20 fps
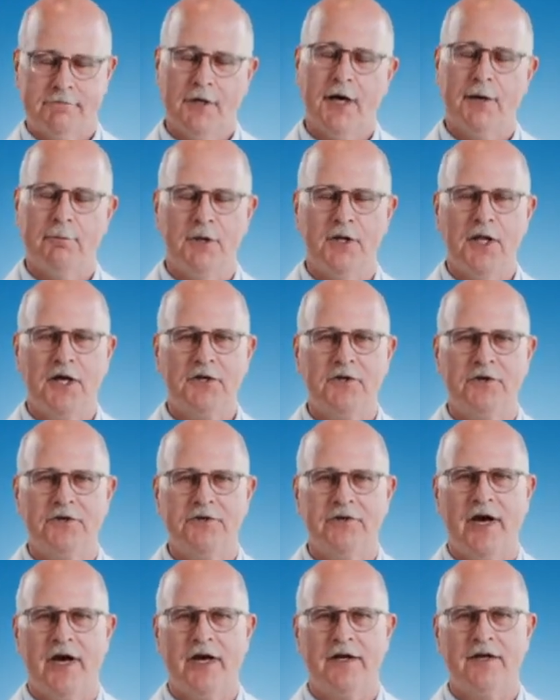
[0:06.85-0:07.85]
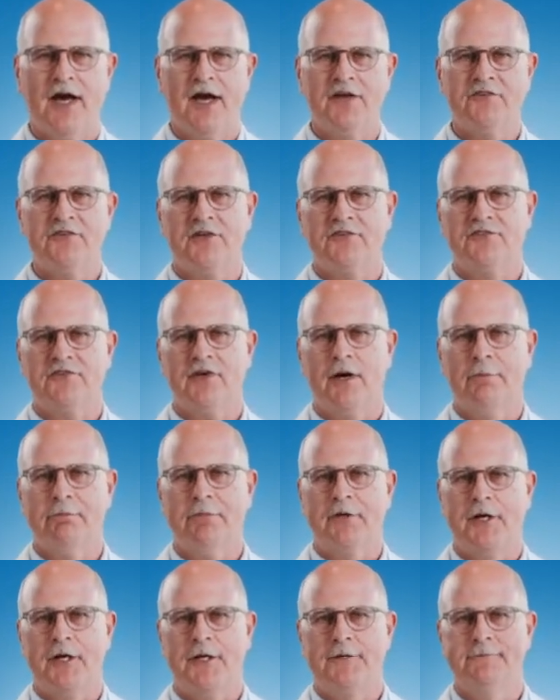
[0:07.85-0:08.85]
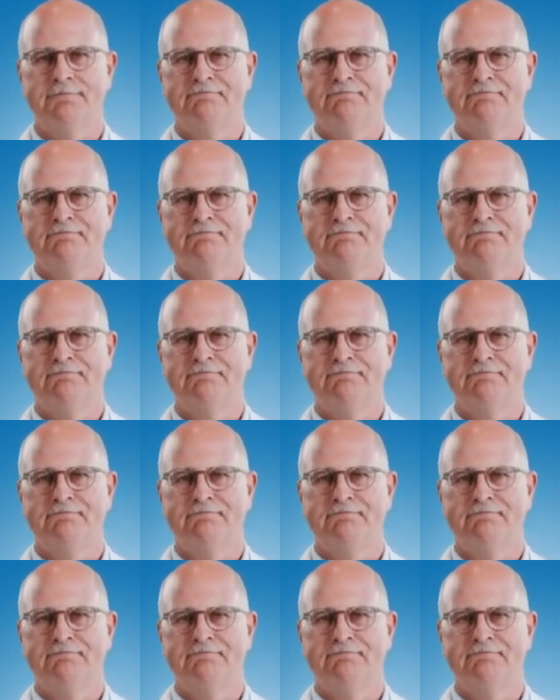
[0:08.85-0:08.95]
a molecular diagnostics company.